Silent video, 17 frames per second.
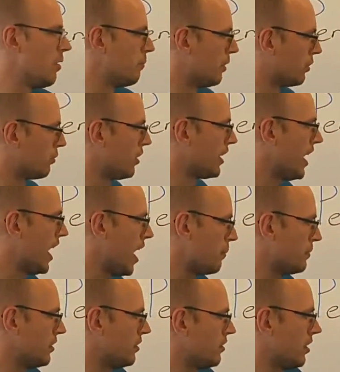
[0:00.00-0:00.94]
But what
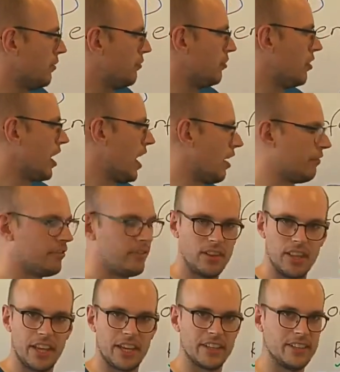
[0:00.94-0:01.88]
happens if you
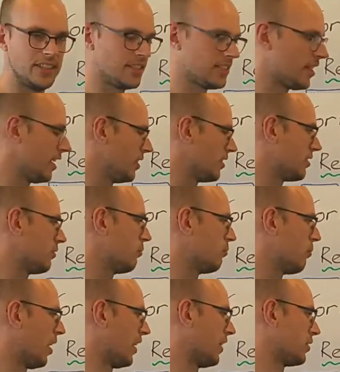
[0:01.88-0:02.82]
have, like in this case,
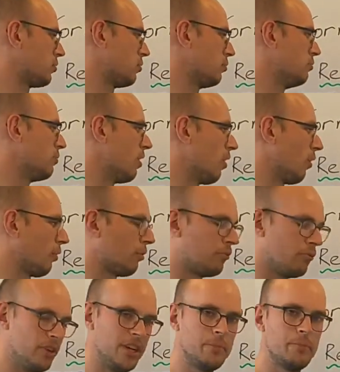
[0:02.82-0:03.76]
1 or 2 or
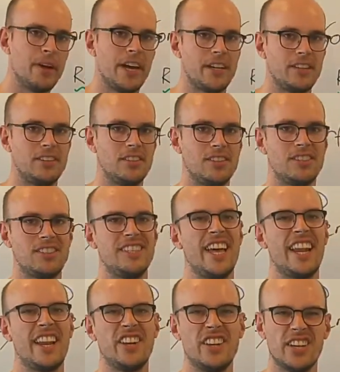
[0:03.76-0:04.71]
3 packages
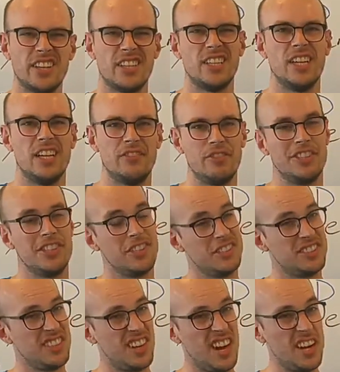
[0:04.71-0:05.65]
that are not delivered
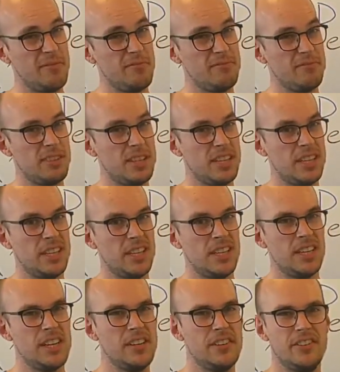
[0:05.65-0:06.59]
on time?
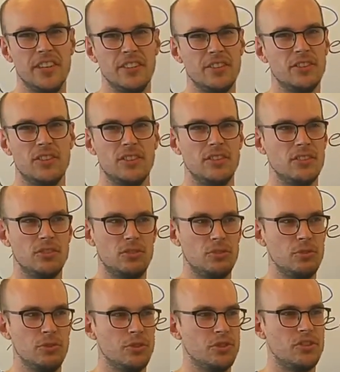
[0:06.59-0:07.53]
Then
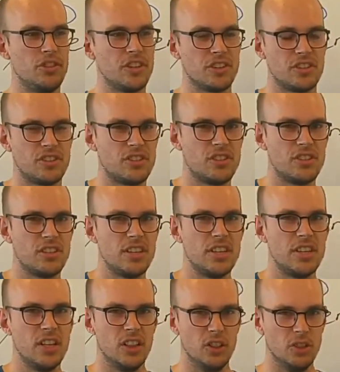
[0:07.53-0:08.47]
do you just
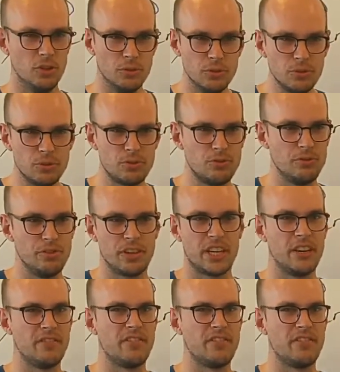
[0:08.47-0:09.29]
lose? Do you